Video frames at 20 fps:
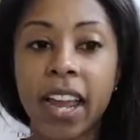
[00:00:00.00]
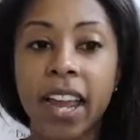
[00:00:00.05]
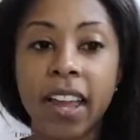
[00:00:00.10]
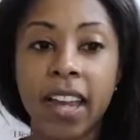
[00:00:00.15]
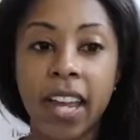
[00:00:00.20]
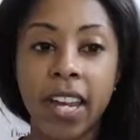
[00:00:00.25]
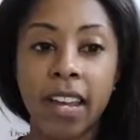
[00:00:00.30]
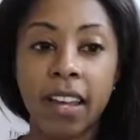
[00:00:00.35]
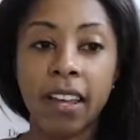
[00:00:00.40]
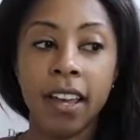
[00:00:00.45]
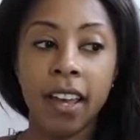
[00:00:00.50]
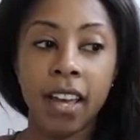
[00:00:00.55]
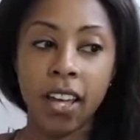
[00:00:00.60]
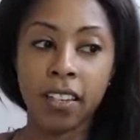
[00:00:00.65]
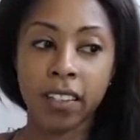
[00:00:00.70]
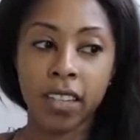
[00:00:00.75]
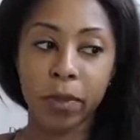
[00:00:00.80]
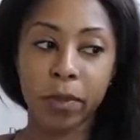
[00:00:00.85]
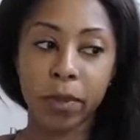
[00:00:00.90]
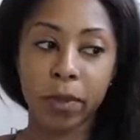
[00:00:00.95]
And
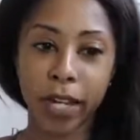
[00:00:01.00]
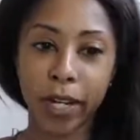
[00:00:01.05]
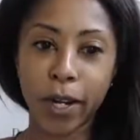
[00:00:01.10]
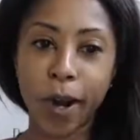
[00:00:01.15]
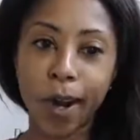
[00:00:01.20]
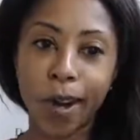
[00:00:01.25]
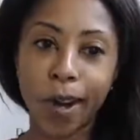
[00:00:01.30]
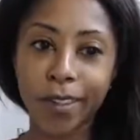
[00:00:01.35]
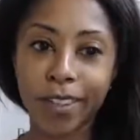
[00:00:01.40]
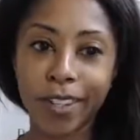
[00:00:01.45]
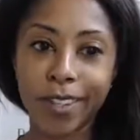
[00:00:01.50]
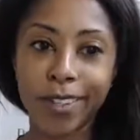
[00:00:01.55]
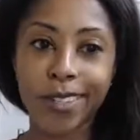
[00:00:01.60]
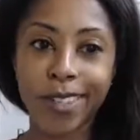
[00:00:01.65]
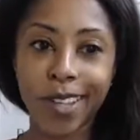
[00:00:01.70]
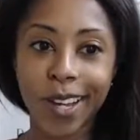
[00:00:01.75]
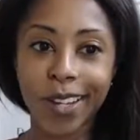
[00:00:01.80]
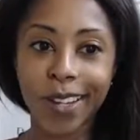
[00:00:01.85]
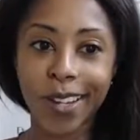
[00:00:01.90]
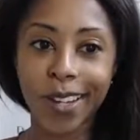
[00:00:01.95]
they were like calling those
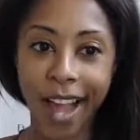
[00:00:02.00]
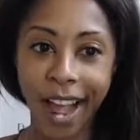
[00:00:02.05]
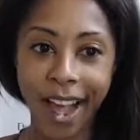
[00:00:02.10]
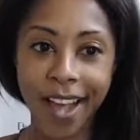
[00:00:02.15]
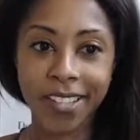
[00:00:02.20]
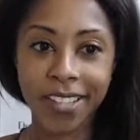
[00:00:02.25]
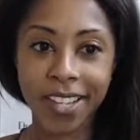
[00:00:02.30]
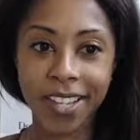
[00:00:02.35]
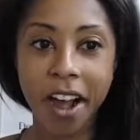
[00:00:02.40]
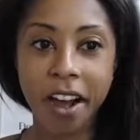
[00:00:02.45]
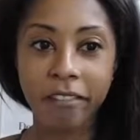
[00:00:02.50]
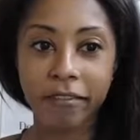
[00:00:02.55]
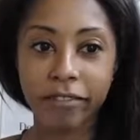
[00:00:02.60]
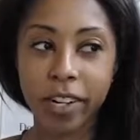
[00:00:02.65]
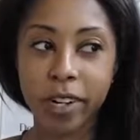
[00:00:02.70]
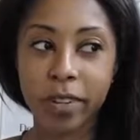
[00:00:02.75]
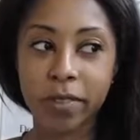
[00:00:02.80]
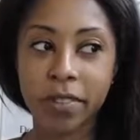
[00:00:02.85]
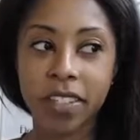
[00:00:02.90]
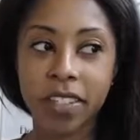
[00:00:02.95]
like ASCOM
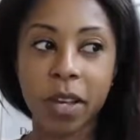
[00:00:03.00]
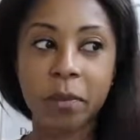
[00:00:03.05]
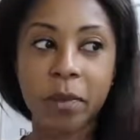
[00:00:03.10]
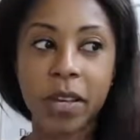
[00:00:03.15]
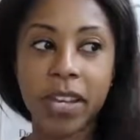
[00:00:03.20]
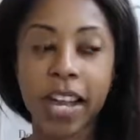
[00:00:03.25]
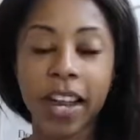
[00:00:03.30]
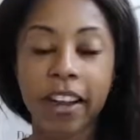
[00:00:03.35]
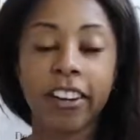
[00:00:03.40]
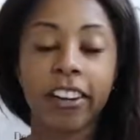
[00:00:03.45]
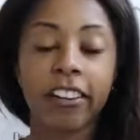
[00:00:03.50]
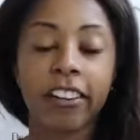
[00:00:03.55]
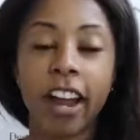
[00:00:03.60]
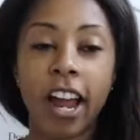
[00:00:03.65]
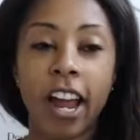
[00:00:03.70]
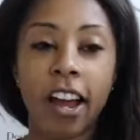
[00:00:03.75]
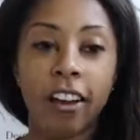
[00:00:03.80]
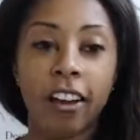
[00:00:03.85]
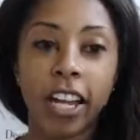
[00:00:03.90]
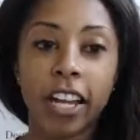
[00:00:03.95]
phones that we carry
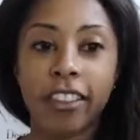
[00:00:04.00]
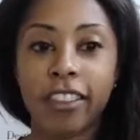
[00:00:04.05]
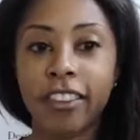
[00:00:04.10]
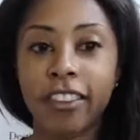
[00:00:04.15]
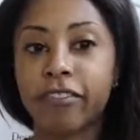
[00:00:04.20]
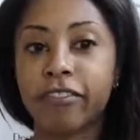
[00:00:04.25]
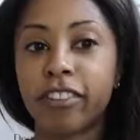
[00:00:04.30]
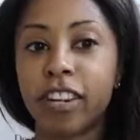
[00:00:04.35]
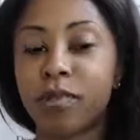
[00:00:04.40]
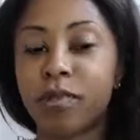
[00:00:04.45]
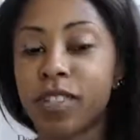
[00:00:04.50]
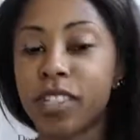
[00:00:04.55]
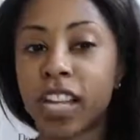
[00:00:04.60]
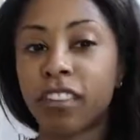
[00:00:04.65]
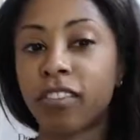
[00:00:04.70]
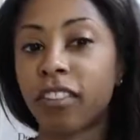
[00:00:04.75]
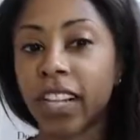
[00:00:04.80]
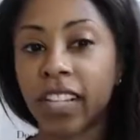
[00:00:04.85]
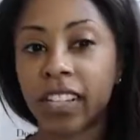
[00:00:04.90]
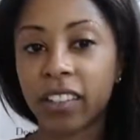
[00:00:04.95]
around. And the phone was
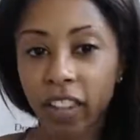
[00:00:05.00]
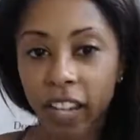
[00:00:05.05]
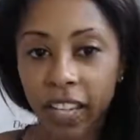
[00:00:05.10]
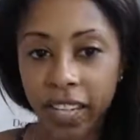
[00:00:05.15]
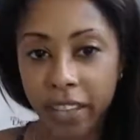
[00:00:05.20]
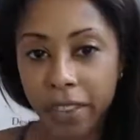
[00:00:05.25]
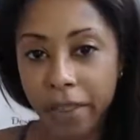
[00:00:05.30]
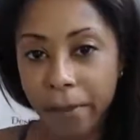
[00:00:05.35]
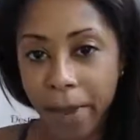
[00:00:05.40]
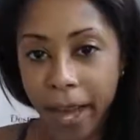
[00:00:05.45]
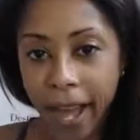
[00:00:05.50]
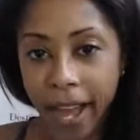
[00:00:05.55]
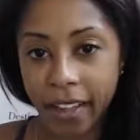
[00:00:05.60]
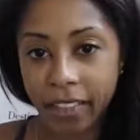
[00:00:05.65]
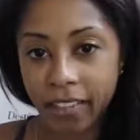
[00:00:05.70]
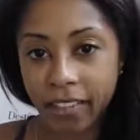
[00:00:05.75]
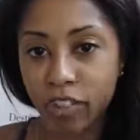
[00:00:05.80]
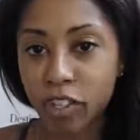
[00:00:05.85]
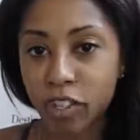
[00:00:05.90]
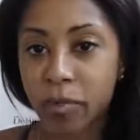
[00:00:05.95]
like ringing in the
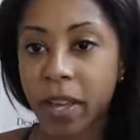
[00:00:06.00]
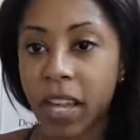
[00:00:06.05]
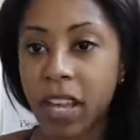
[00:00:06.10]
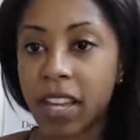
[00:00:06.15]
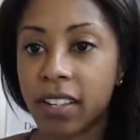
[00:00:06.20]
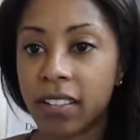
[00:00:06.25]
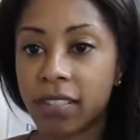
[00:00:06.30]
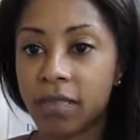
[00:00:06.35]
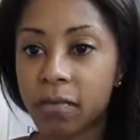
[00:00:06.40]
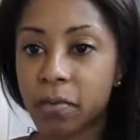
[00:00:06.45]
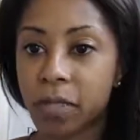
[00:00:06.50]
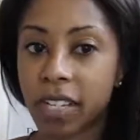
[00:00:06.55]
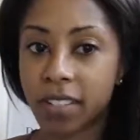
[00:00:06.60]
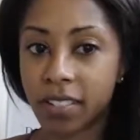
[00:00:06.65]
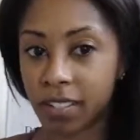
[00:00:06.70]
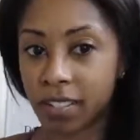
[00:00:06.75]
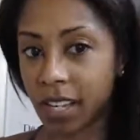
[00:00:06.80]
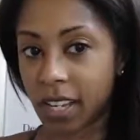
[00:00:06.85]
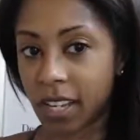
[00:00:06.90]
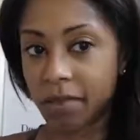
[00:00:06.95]
bathroom. And
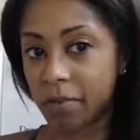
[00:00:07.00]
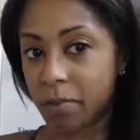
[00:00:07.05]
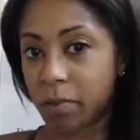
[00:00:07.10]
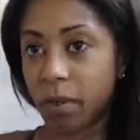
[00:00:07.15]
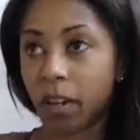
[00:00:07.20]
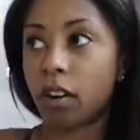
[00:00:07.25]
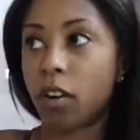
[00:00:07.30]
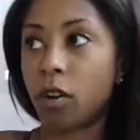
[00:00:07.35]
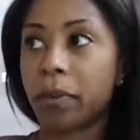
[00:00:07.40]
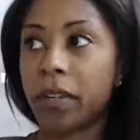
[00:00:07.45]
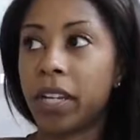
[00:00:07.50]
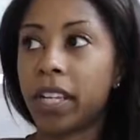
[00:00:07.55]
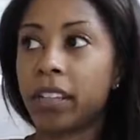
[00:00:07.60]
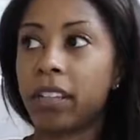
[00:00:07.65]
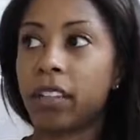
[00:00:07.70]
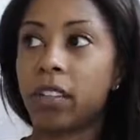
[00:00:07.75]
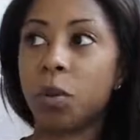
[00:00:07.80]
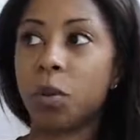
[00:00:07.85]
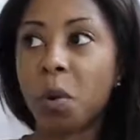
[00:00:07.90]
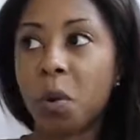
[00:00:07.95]
because they weren't opening
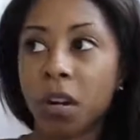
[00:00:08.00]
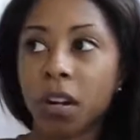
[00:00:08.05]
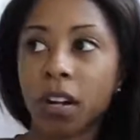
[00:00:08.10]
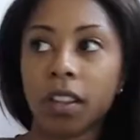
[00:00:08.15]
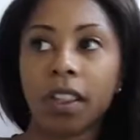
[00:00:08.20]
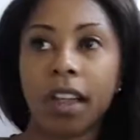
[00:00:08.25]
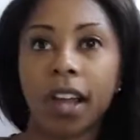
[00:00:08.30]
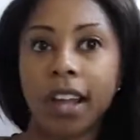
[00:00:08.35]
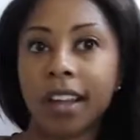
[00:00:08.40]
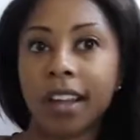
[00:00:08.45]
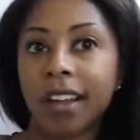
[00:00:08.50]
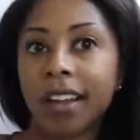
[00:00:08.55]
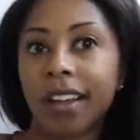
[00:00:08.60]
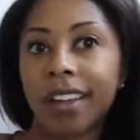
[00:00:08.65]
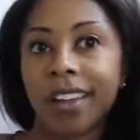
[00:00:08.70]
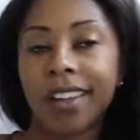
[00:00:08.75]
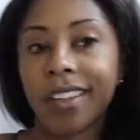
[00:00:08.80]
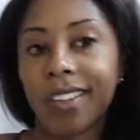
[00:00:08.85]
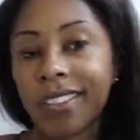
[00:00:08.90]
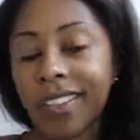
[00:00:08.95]
the door, like
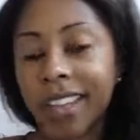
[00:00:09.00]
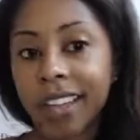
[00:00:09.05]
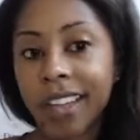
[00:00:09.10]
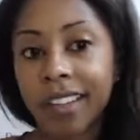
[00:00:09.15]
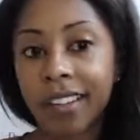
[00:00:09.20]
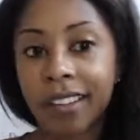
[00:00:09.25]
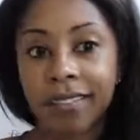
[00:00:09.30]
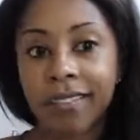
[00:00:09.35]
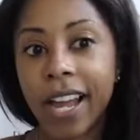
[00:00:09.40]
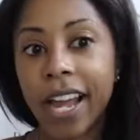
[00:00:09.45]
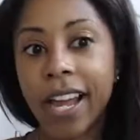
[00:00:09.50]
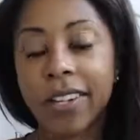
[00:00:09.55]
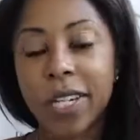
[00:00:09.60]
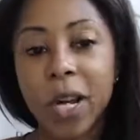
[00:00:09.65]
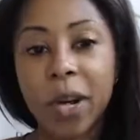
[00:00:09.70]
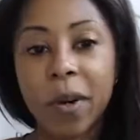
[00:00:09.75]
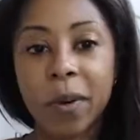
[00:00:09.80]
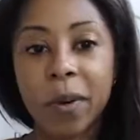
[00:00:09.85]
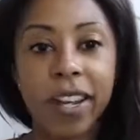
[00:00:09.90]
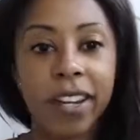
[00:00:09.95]
they had to
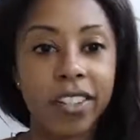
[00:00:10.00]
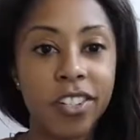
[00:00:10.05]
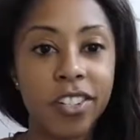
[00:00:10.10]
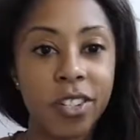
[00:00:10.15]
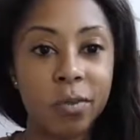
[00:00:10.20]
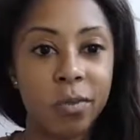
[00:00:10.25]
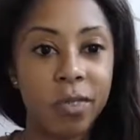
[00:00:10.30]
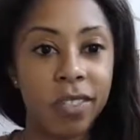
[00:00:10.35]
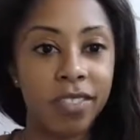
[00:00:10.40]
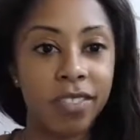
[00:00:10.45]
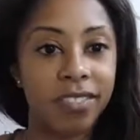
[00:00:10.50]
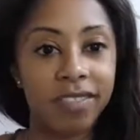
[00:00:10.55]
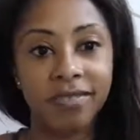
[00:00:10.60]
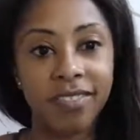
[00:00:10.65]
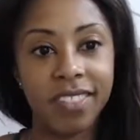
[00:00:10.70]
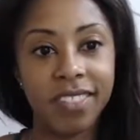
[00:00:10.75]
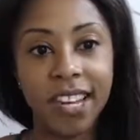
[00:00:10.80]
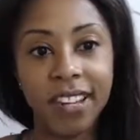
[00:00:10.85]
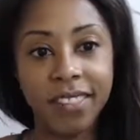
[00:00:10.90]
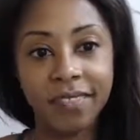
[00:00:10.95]
go in and she was
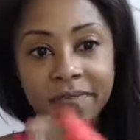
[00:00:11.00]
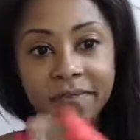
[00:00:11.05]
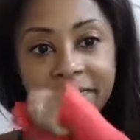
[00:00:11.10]
dead.